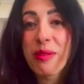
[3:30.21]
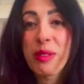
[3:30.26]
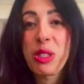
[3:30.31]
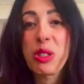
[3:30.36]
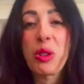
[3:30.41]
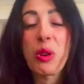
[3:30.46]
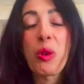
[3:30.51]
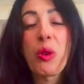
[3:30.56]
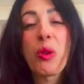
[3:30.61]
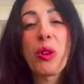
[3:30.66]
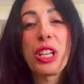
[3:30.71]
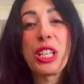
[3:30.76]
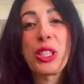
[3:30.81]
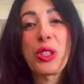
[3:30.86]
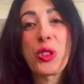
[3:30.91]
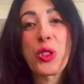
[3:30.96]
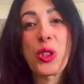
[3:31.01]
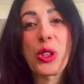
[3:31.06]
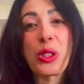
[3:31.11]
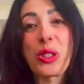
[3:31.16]
So it's
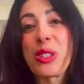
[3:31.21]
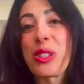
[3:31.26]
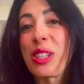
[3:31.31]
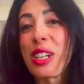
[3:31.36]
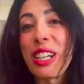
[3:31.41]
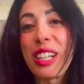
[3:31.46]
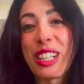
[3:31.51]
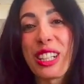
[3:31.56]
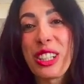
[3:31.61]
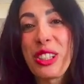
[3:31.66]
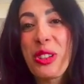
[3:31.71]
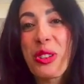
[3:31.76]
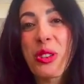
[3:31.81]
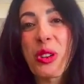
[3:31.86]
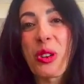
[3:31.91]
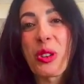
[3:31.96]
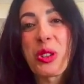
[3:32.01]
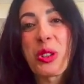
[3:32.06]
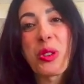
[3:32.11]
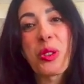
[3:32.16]
just, you
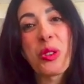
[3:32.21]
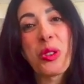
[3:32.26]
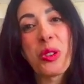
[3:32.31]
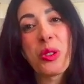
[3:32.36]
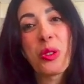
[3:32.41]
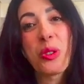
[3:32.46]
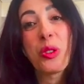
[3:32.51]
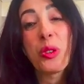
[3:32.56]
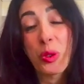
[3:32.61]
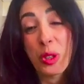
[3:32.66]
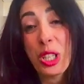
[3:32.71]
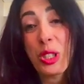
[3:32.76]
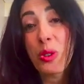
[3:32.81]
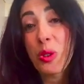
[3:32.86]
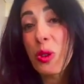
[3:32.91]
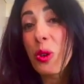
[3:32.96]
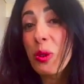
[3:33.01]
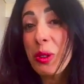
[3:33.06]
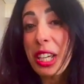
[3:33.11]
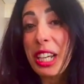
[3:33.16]
know, you need to
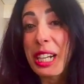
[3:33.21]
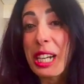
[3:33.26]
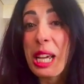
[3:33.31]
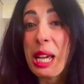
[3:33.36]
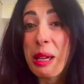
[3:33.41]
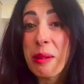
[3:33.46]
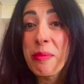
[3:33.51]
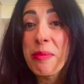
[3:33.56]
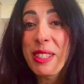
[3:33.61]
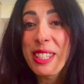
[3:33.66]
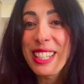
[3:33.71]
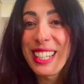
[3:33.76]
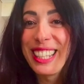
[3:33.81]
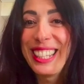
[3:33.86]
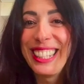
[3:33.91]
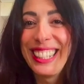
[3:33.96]
know their names,